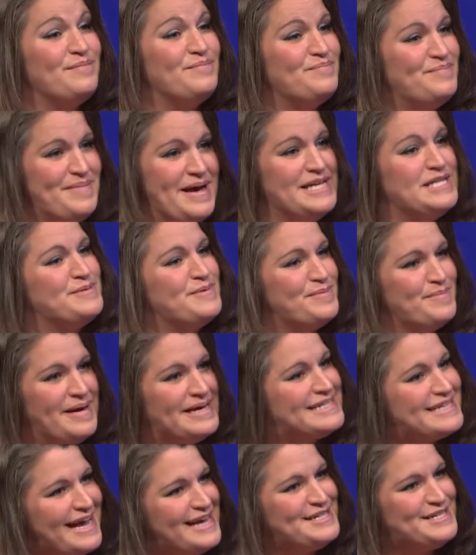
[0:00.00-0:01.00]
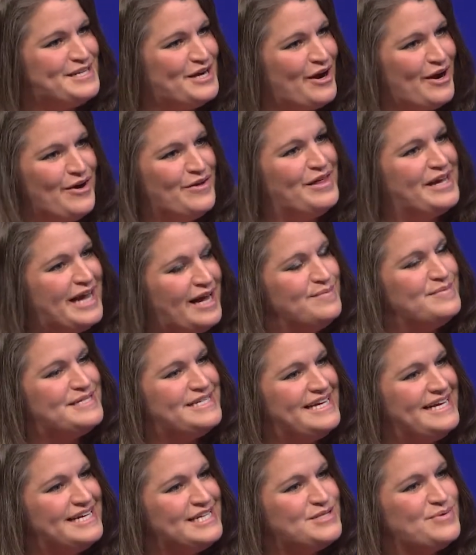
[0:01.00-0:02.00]
Best case scenario, they come
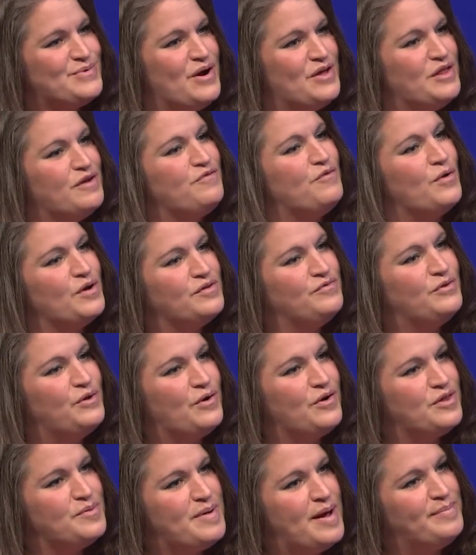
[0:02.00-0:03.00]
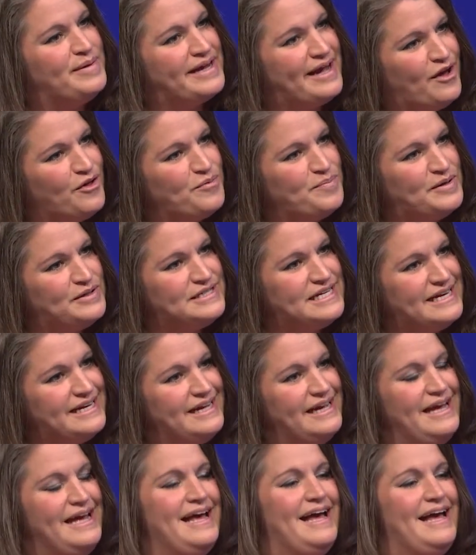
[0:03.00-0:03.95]
see us. We're on the 4th floor of the Public Health Building.